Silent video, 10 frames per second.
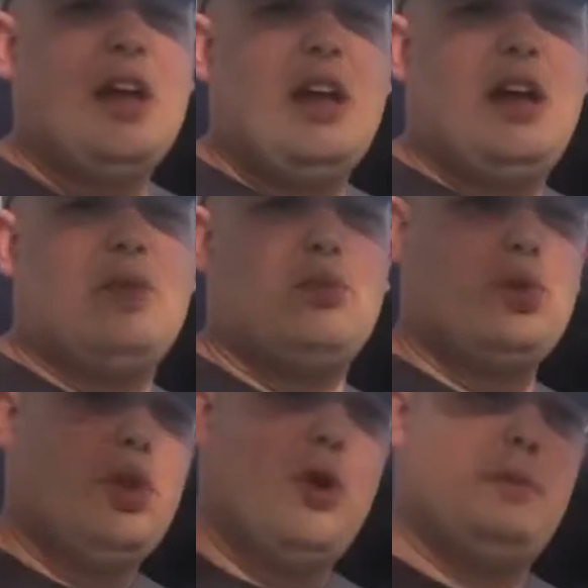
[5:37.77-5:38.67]
I
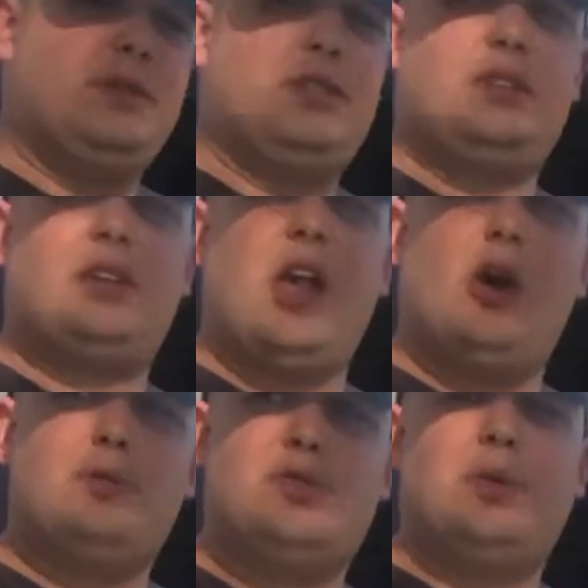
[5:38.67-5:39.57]
really hope this
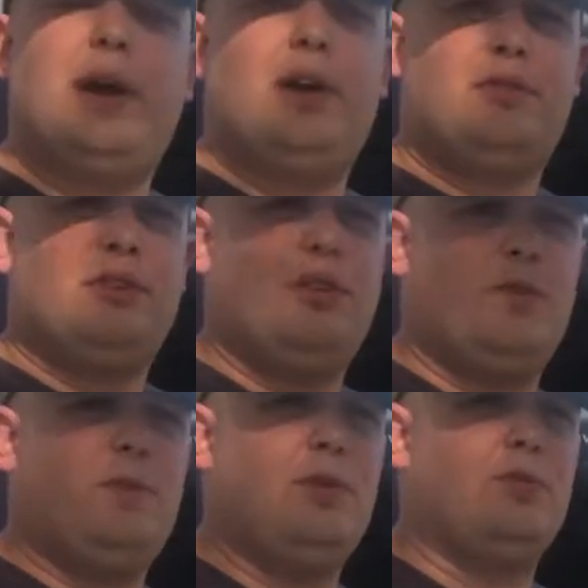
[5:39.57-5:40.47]
helps you out. You know,
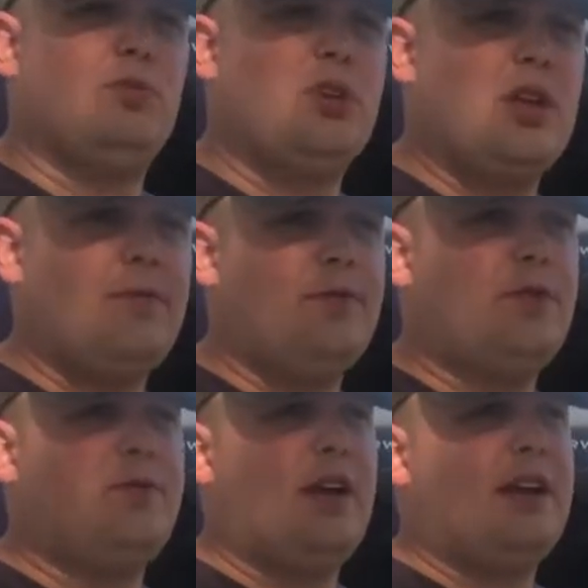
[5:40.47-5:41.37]
if you're looking for
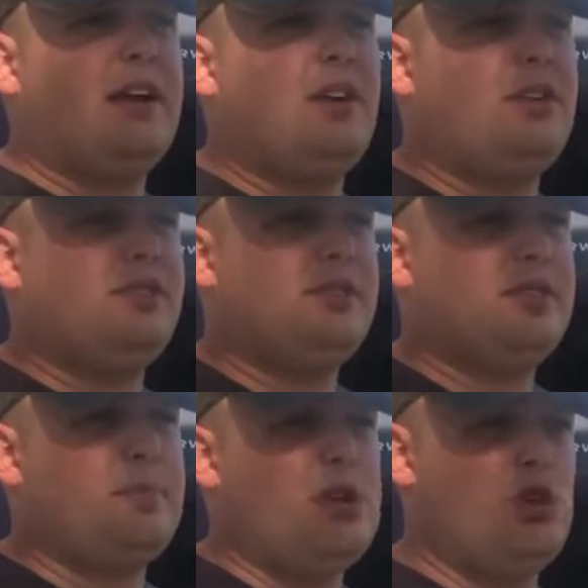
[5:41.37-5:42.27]
a flag carrying
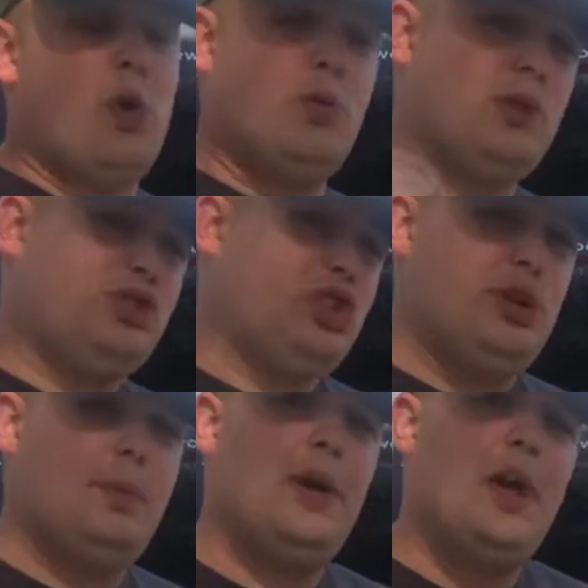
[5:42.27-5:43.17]
system and you own a
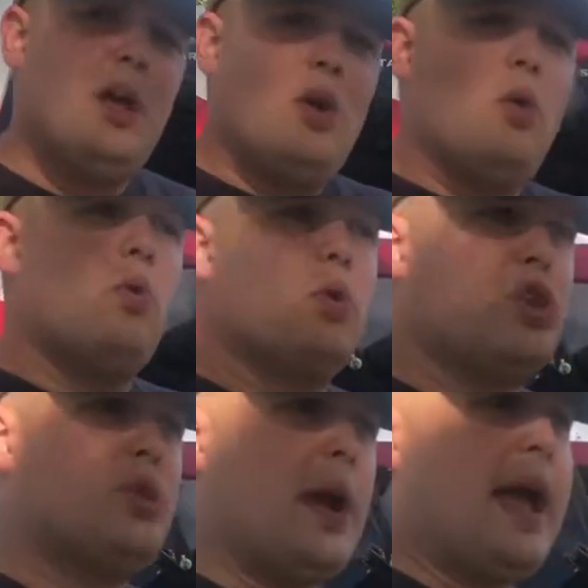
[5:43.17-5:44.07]
Jeep, or
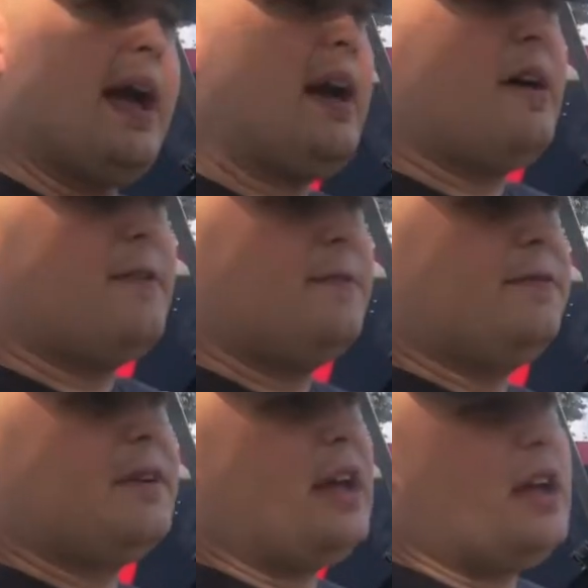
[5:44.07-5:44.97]
you have
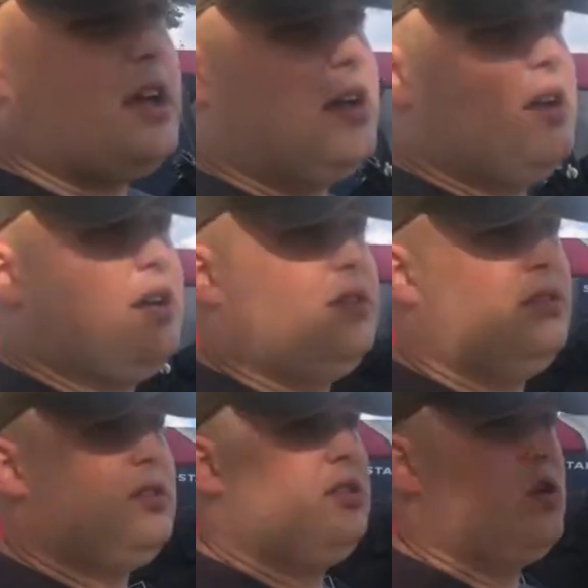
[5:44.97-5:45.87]
a
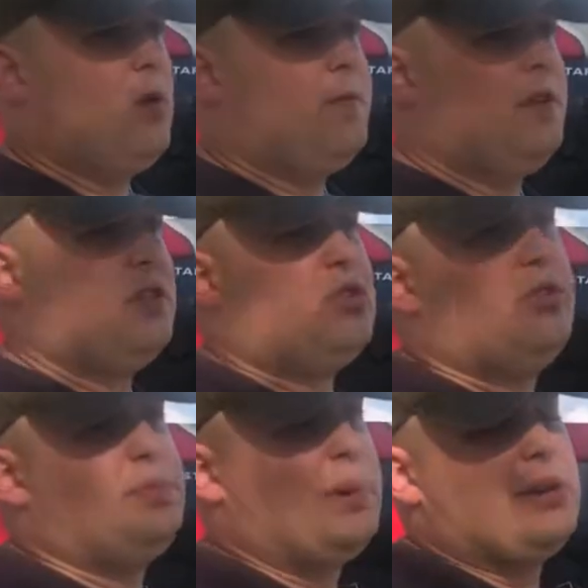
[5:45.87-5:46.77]
you know, a fifth
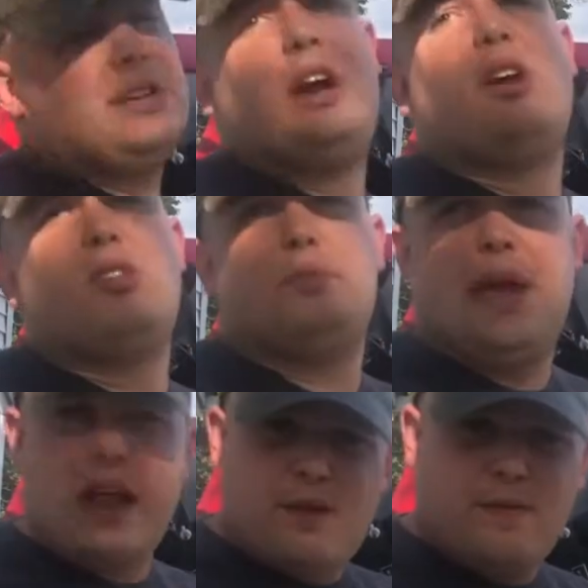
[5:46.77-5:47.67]
spare tire on the
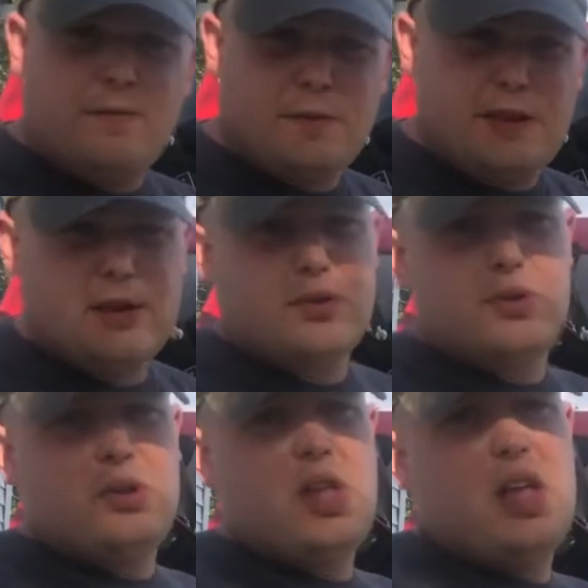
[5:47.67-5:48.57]
back of your
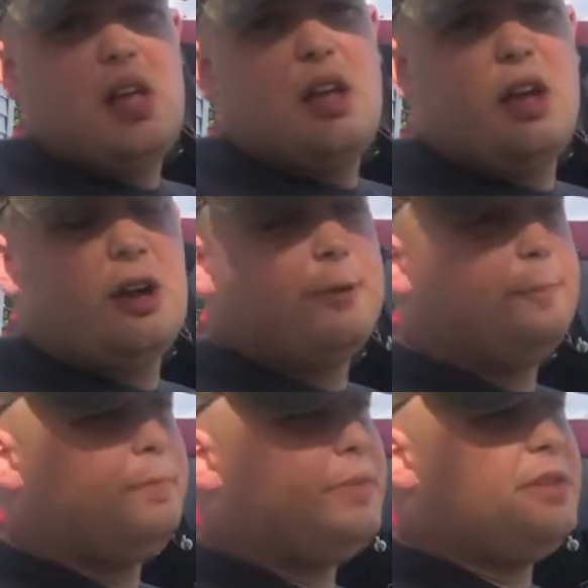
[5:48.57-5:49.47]
vehicle,
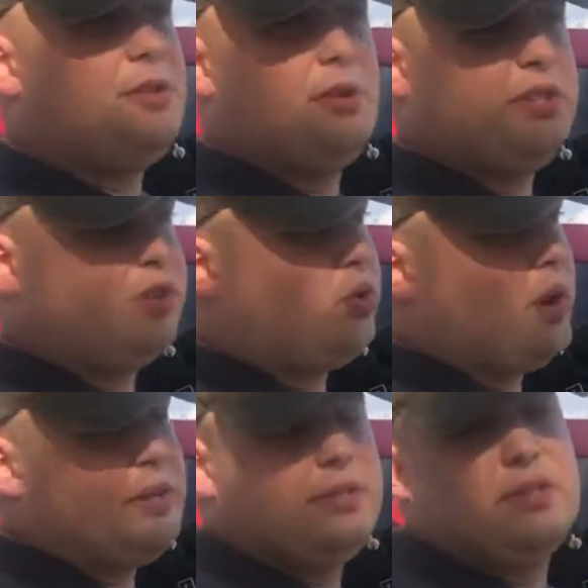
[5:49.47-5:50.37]
you know, it's a
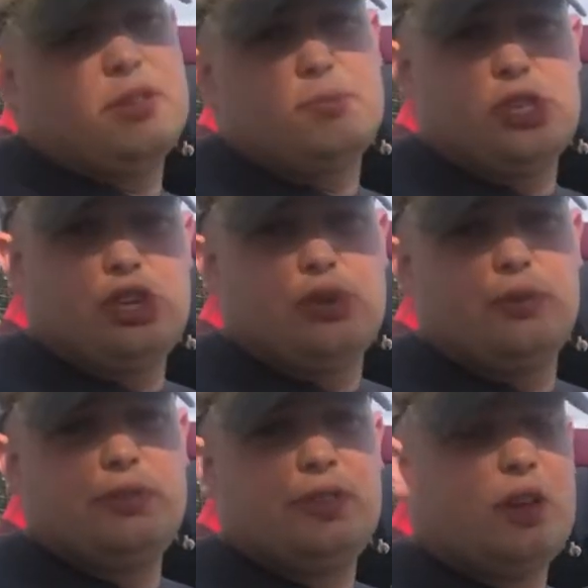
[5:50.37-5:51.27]
great system to use.